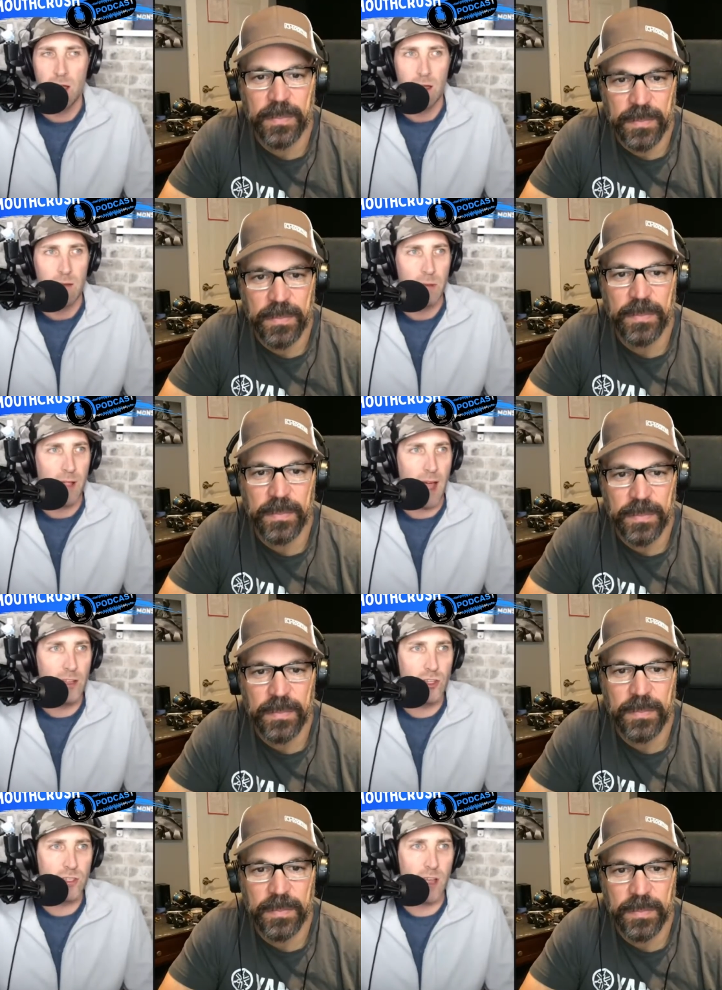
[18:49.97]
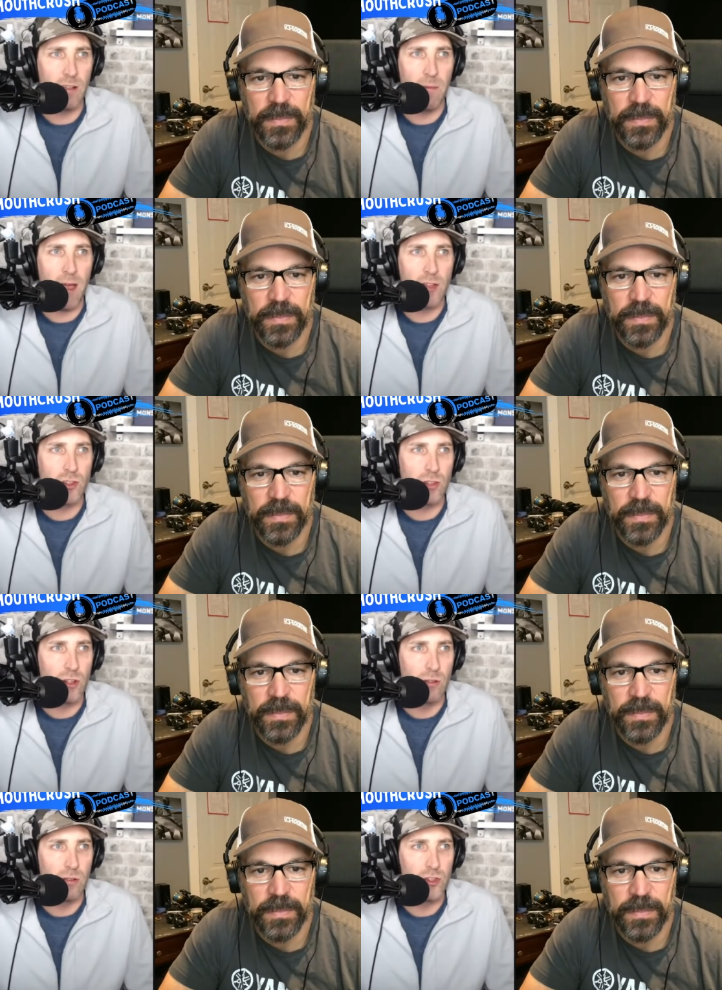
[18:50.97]
Speaker 1: but I just got to imagine, you
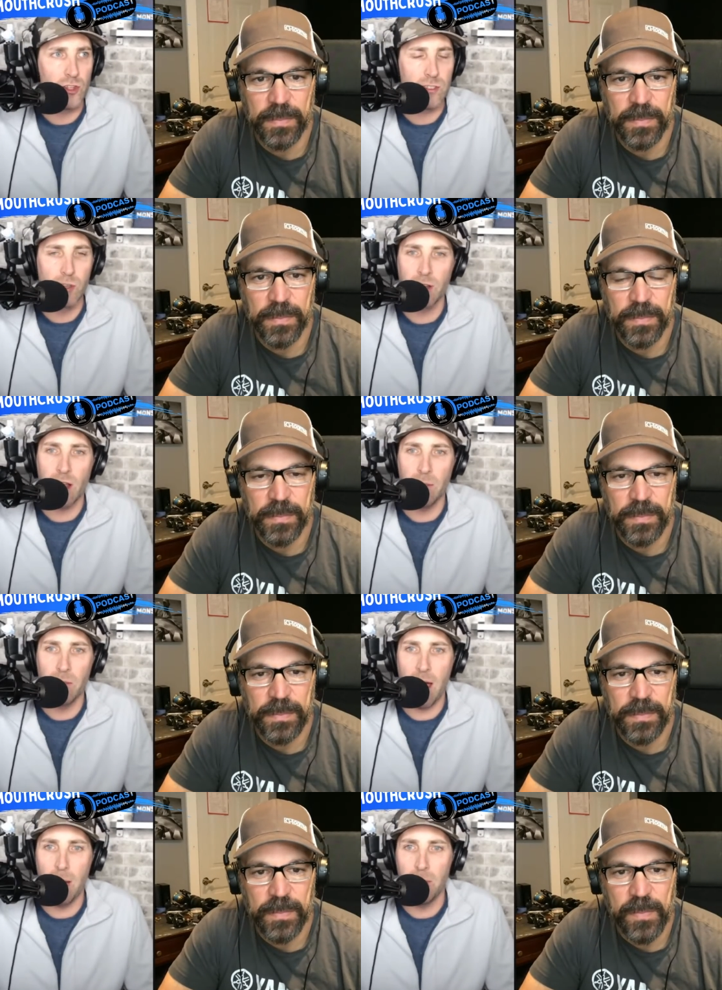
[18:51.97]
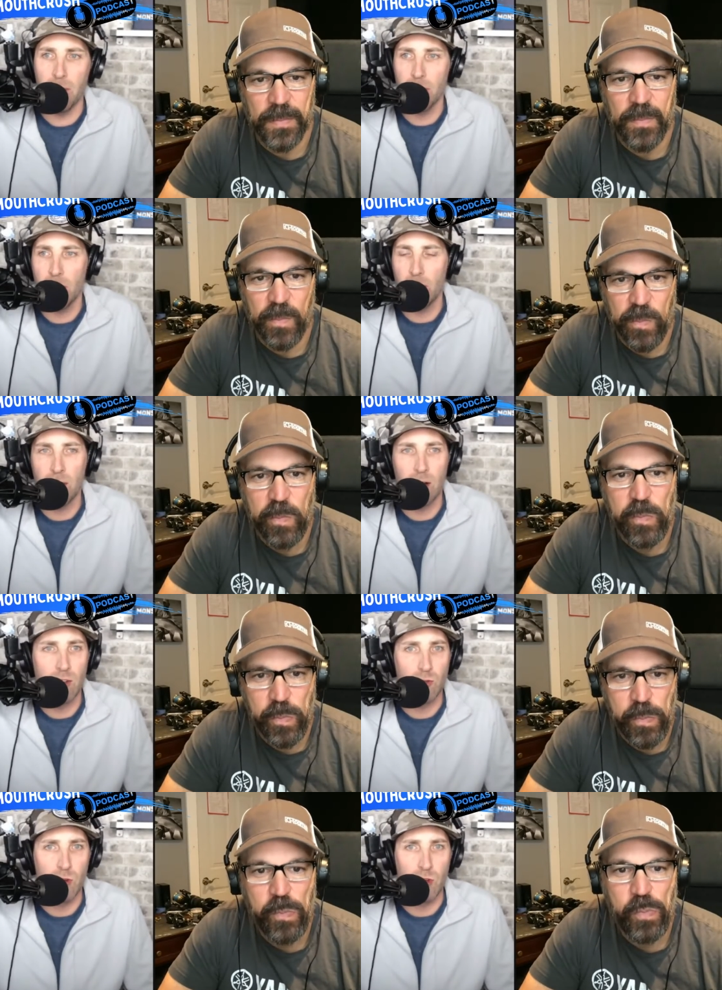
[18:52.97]
know, just looking at a map at, at the
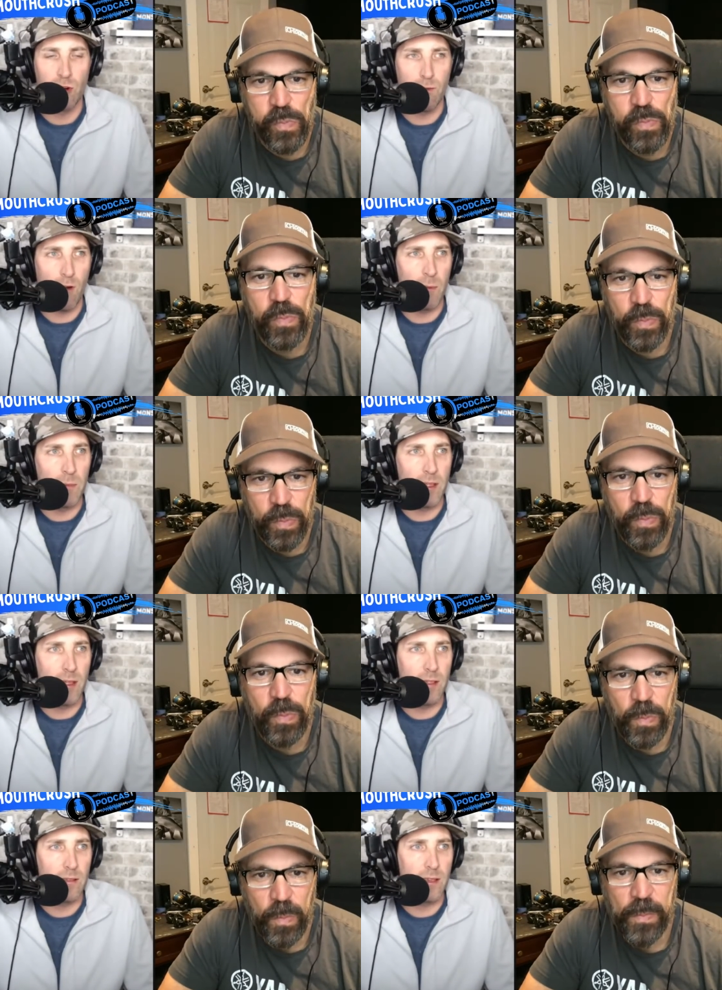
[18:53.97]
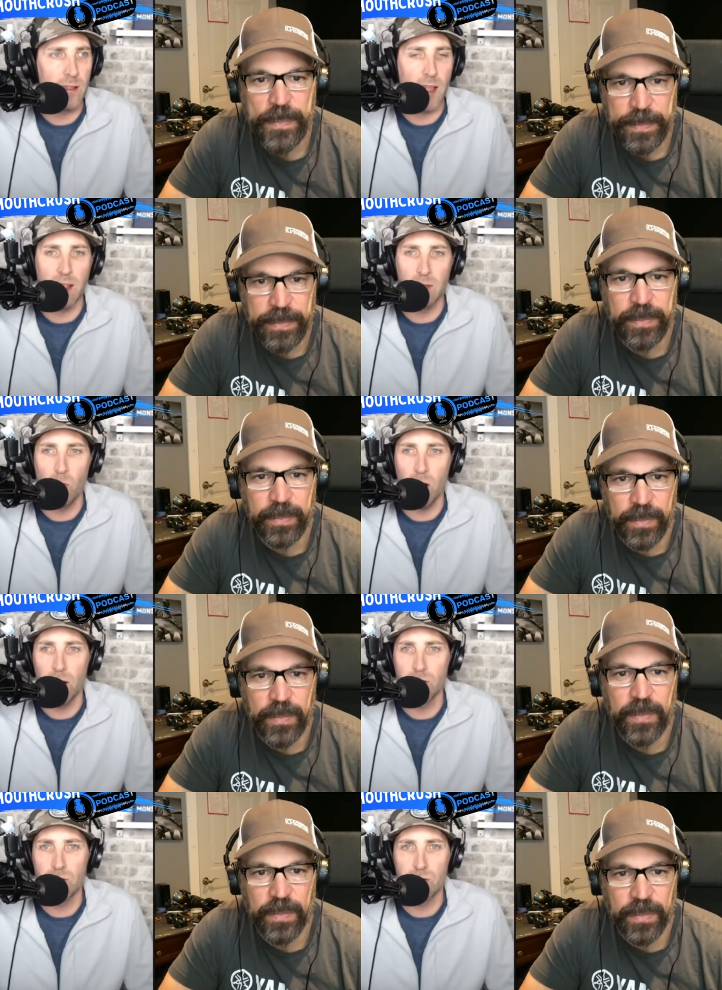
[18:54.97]
areas where you're from in, in Canadian
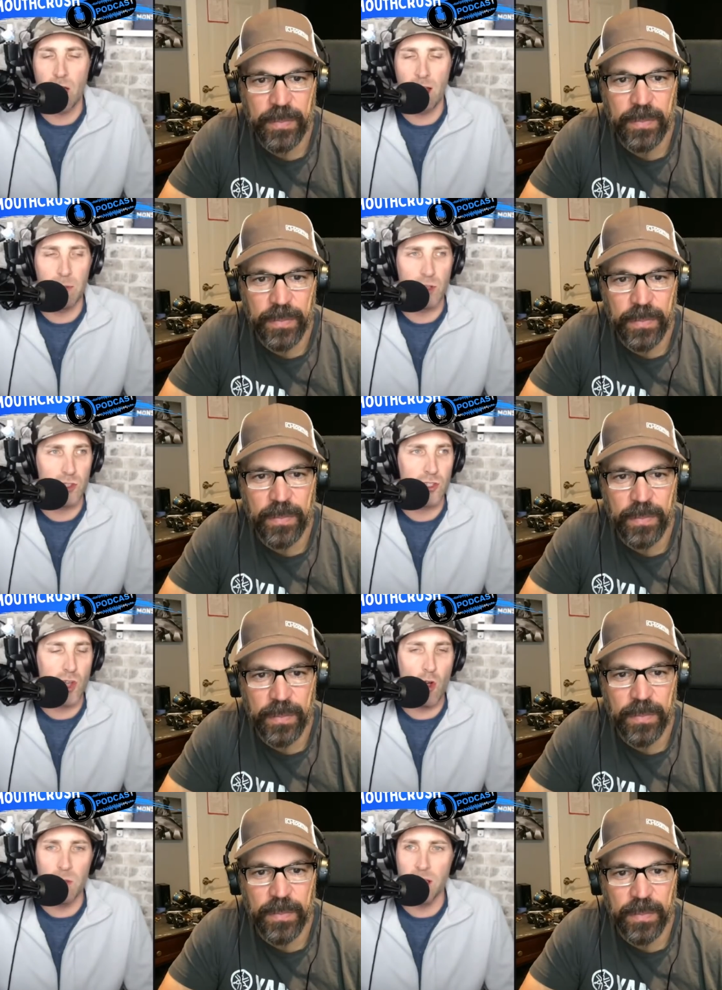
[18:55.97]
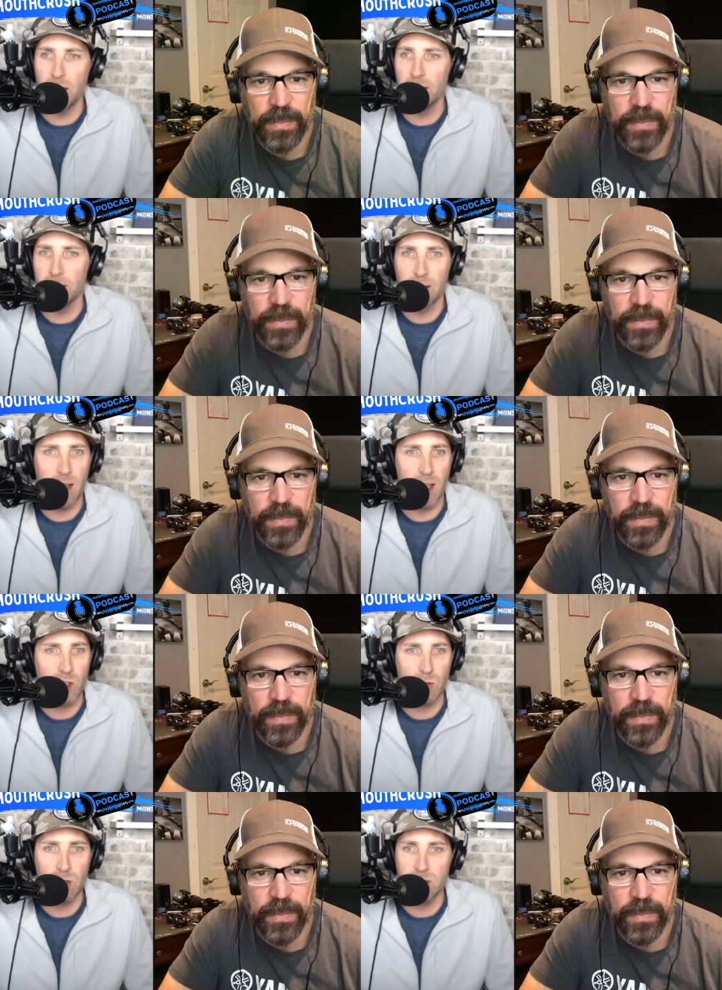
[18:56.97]
waters, there's got to be so many inland
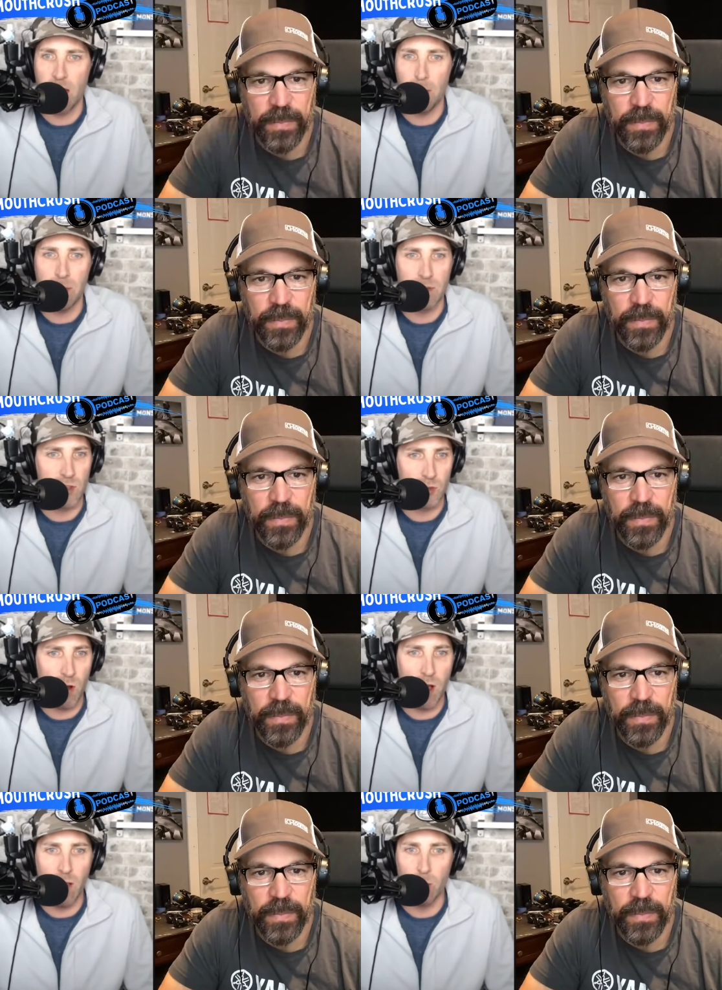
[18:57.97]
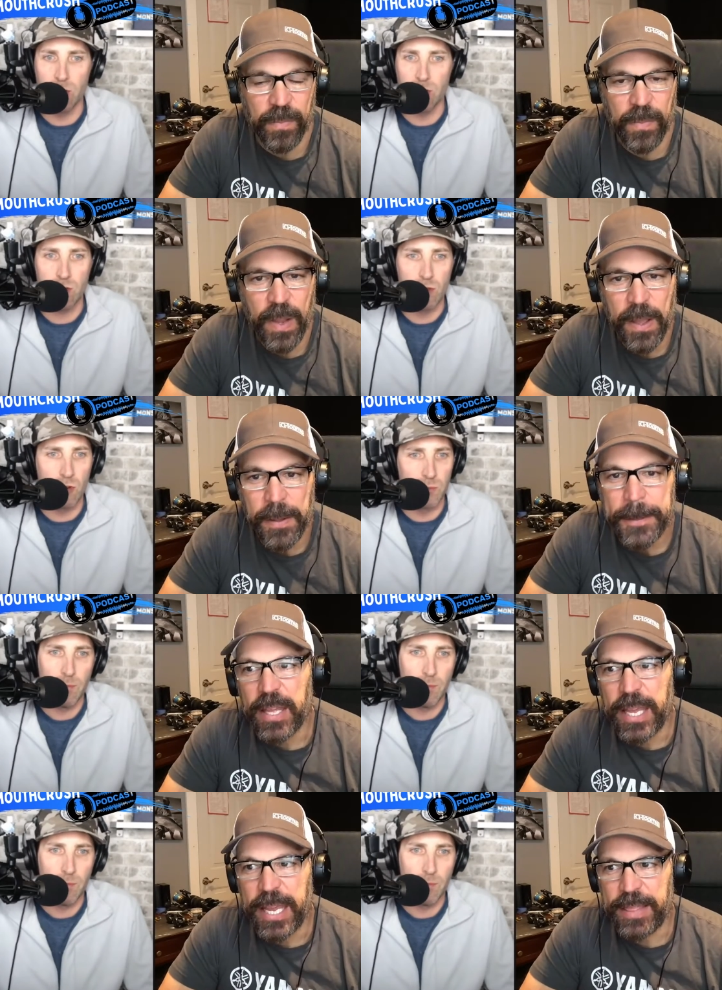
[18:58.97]
lakes where this happens as well, I would assume.
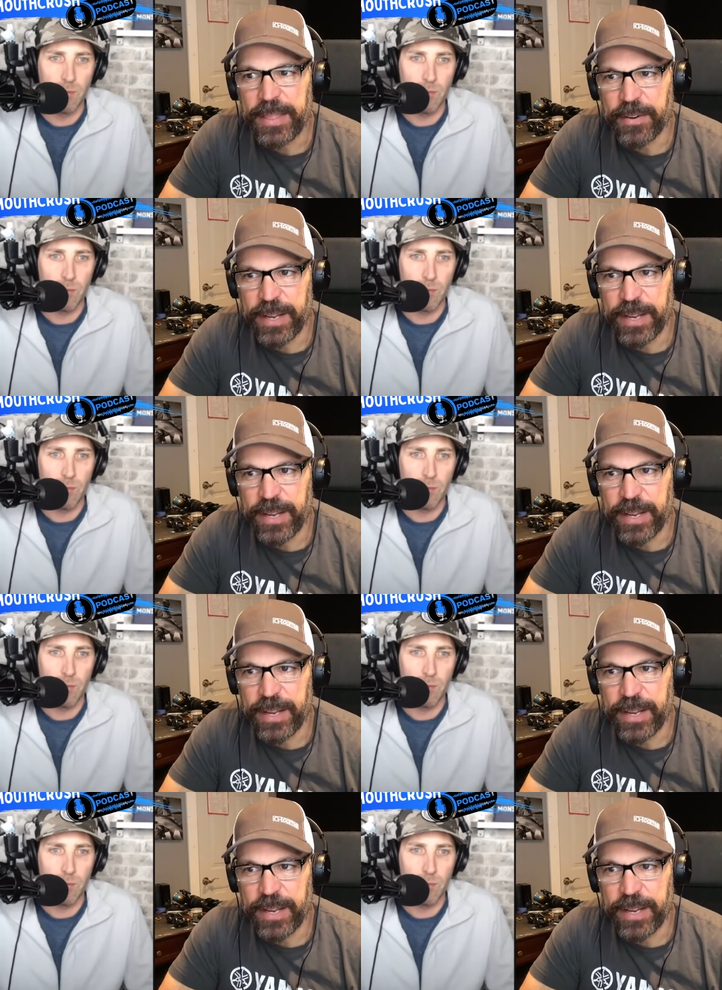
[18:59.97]
Speaker 2: It, there